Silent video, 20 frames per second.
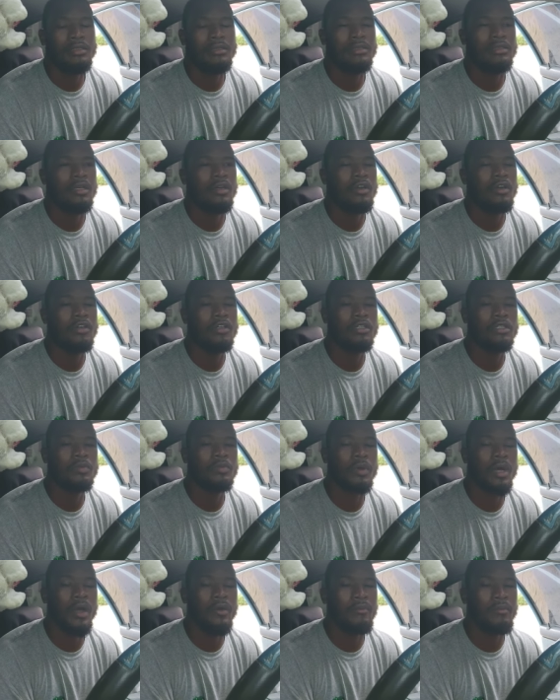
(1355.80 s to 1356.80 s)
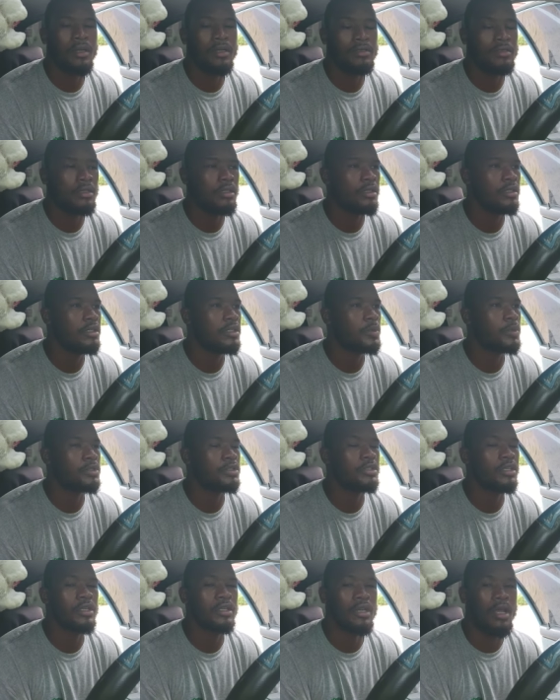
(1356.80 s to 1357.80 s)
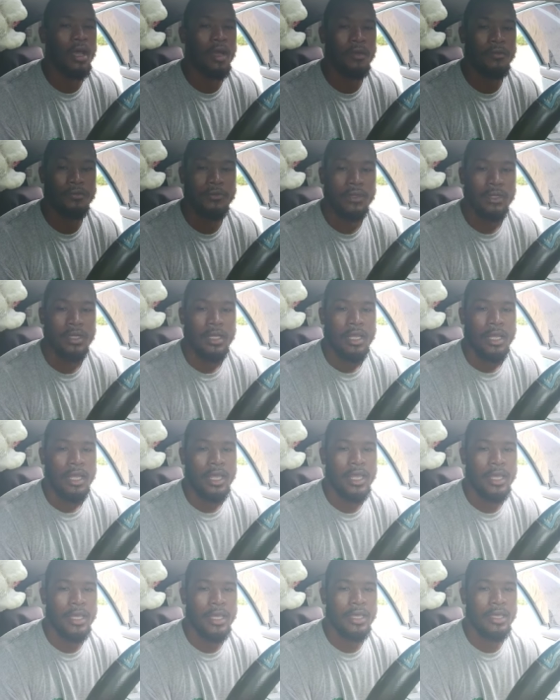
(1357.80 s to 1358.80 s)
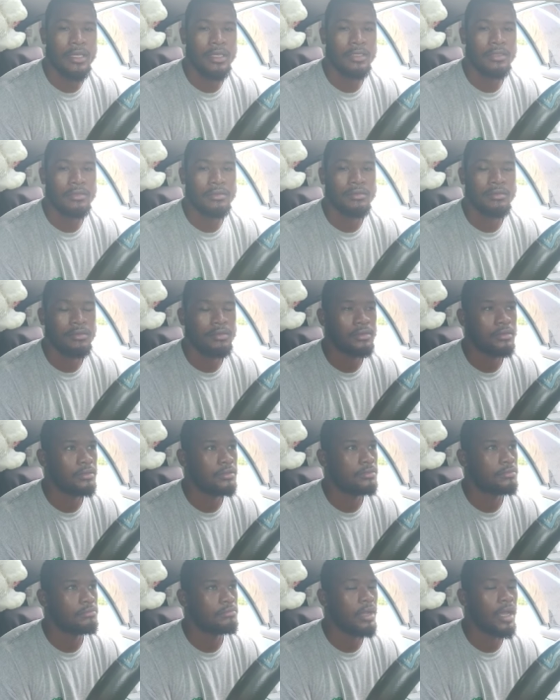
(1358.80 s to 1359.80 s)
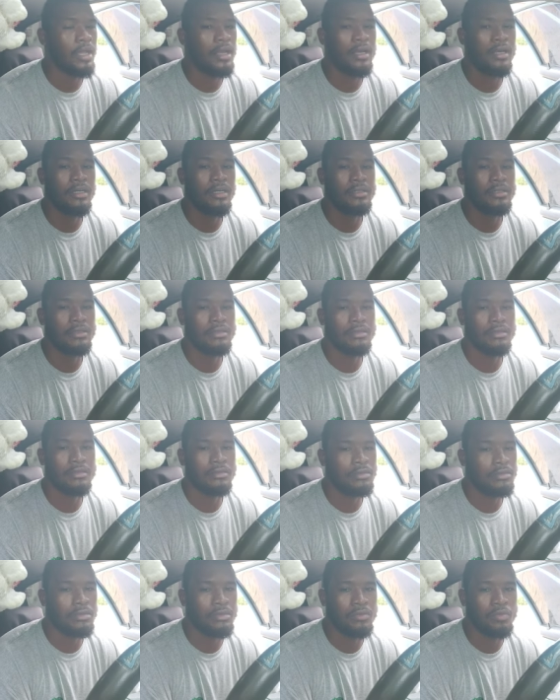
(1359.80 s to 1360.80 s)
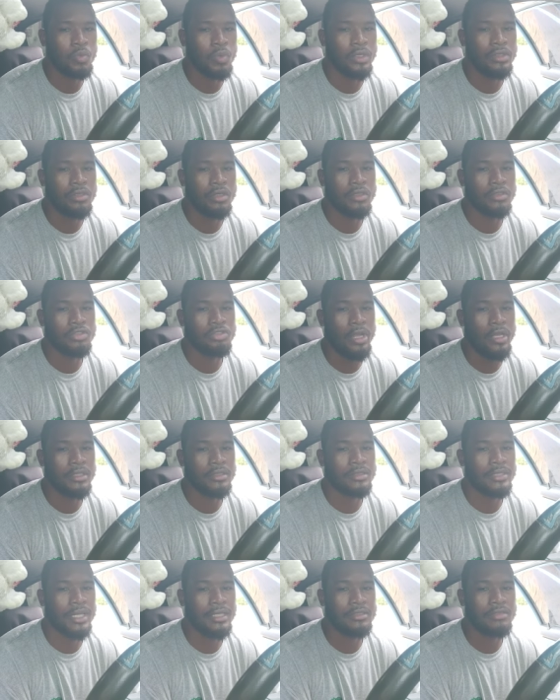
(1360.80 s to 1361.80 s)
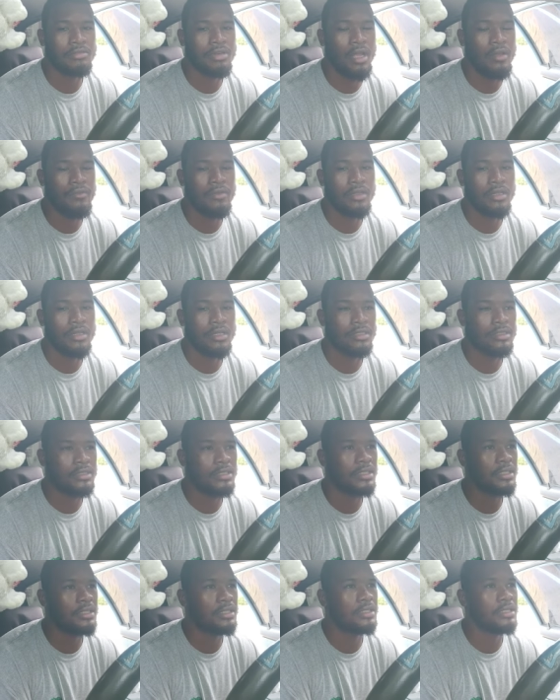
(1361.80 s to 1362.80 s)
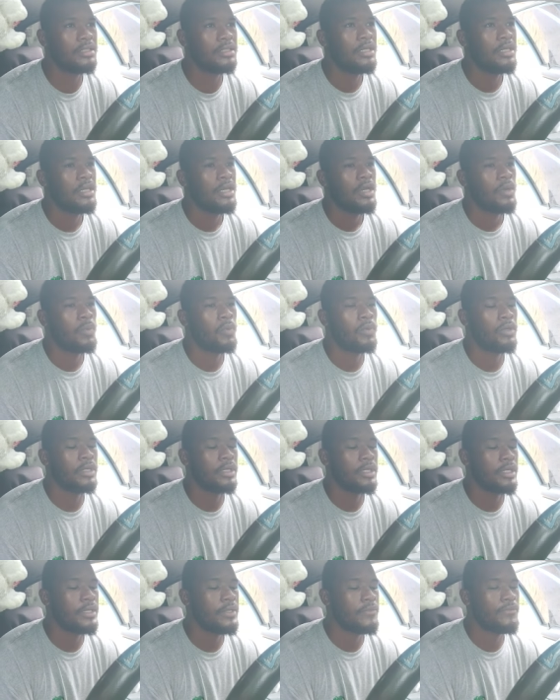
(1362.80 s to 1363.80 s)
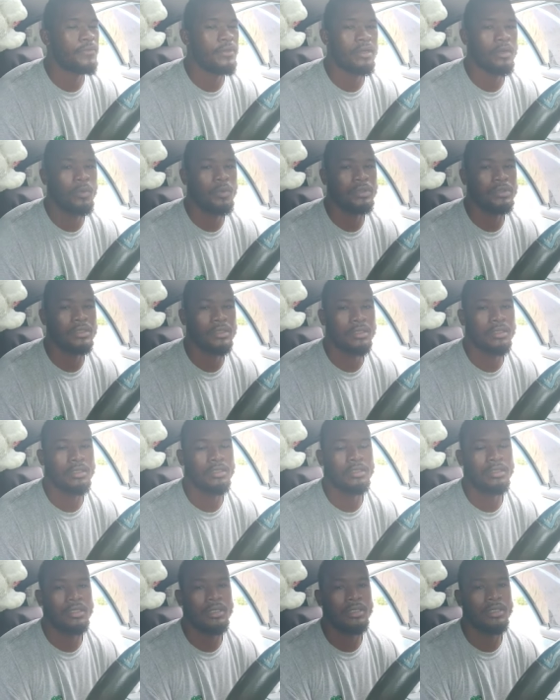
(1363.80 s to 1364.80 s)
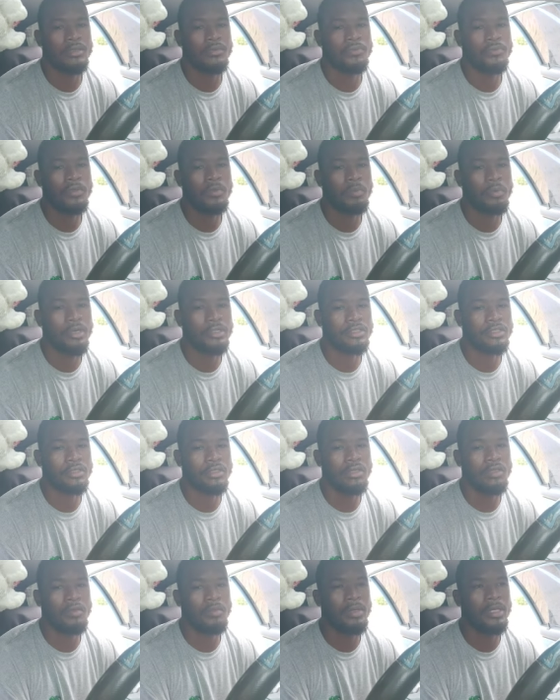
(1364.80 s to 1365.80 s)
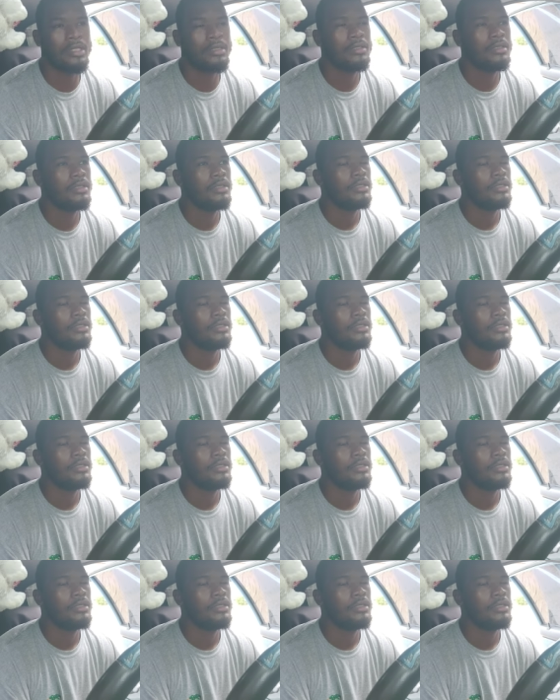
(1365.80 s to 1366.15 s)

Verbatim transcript: the hood, uh, my the hood was taken off, and my cousin went to go test drive it because he, what he fiddled with the uh, fuel pressure a little bit